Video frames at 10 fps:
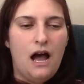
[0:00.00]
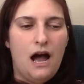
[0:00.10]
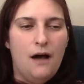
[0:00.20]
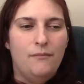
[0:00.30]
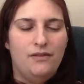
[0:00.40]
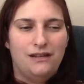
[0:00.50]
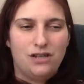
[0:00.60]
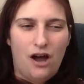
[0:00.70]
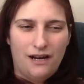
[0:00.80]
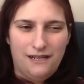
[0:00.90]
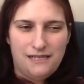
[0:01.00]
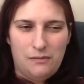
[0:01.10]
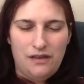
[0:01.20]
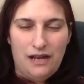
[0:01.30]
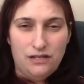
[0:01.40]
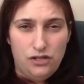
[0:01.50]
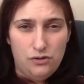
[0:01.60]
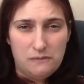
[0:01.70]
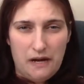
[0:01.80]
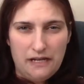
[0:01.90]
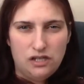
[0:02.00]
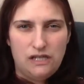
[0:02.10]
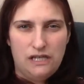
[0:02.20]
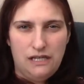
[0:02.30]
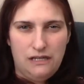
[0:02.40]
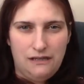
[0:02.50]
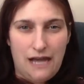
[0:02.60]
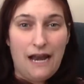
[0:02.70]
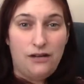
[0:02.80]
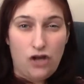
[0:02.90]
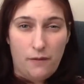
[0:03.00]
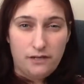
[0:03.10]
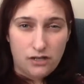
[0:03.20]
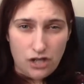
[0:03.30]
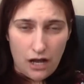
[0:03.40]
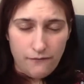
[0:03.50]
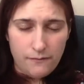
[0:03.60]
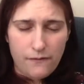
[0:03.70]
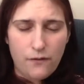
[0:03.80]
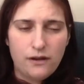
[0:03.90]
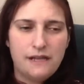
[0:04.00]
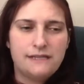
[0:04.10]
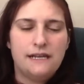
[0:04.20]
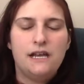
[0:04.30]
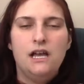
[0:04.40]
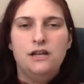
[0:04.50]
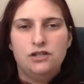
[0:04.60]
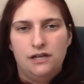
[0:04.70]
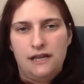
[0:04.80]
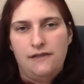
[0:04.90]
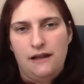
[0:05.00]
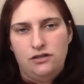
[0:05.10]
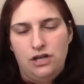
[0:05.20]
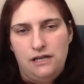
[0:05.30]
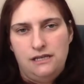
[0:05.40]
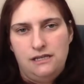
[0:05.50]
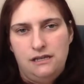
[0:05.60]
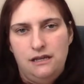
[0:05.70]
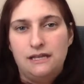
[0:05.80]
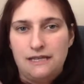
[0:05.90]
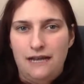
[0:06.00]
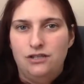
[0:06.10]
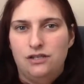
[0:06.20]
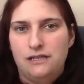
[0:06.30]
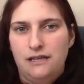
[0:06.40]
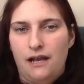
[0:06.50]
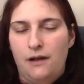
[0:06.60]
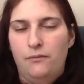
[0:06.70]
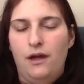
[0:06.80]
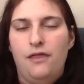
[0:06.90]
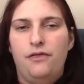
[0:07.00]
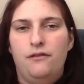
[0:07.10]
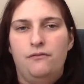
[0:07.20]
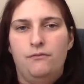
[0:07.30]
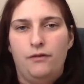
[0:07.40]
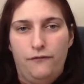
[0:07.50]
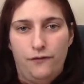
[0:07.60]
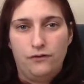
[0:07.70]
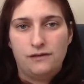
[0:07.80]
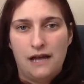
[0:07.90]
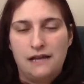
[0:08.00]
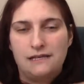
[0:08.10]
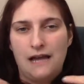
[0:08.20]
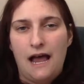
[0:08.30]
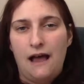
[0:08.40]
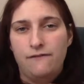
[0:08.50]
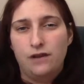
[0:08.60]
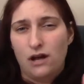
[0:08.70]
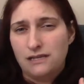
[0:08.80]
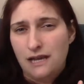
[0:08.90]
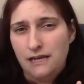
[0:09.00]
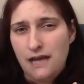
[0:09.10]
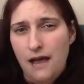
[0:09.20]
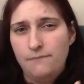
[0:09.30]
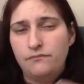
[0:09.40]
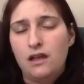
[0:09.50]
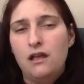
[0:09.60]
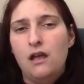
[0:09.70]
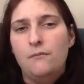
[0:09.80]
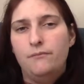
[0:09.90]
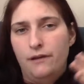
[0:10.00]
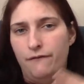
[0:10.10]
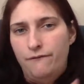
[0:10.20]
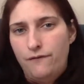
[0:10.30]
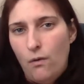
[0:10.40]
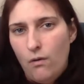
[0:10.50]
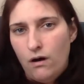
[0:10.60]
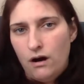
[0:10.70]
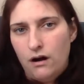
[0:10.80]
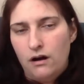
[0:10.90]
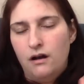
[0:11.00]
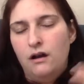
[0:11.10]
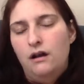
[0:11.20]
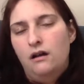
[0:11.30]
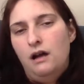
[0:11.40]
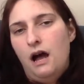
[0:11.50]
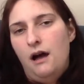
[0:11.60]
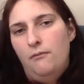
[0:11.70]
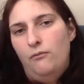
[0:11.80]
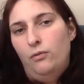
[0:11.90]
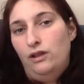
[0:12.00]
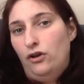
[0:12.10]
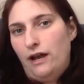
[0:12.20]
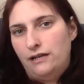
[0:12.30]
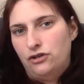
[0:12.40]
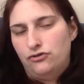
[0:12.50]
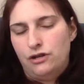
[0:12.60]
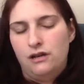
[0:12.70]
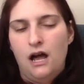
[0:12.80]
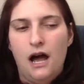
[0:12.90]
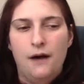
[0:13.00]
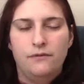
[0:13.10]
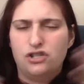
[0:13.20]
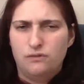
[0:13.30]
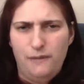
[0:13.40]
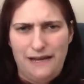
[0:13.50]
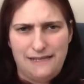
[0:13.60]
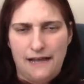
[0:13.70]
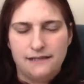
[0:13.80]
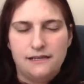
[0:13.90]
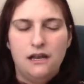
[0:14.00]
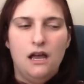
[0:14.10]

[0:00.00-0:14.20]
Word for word: But then talking to someone that has used my agency that adopted a child from a photo listing, she said that just this agency that I'm with prefers us to have dossier done before we look at children, which makes sense.